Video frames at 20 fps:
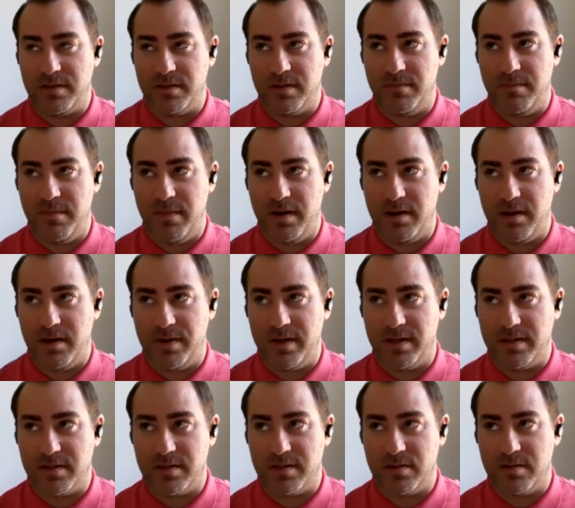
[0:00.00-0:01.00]
in many
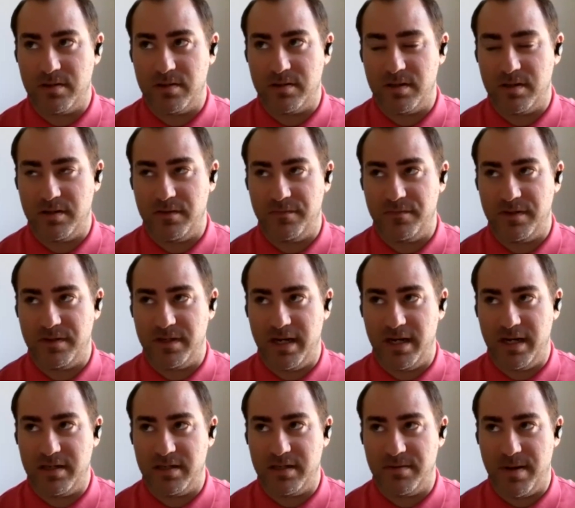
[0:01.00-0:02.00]
ways in terms of
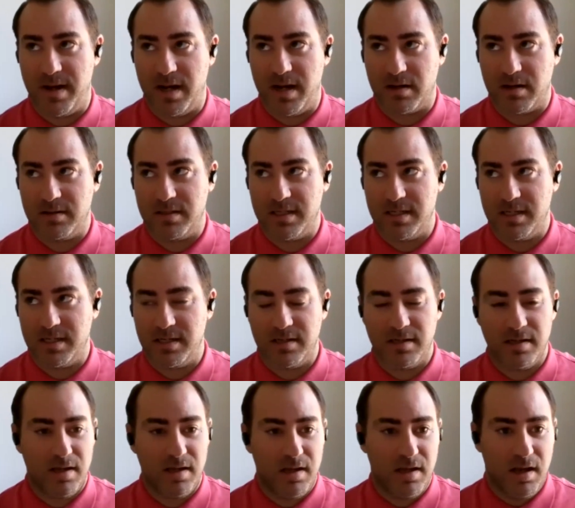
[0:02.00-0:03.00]
data democracy,
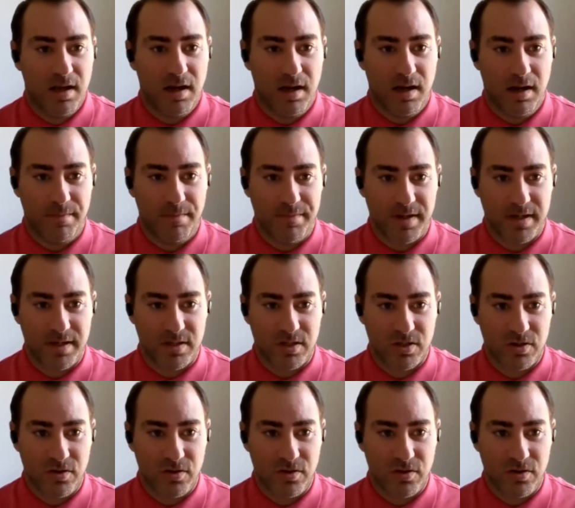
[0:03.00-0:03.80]
because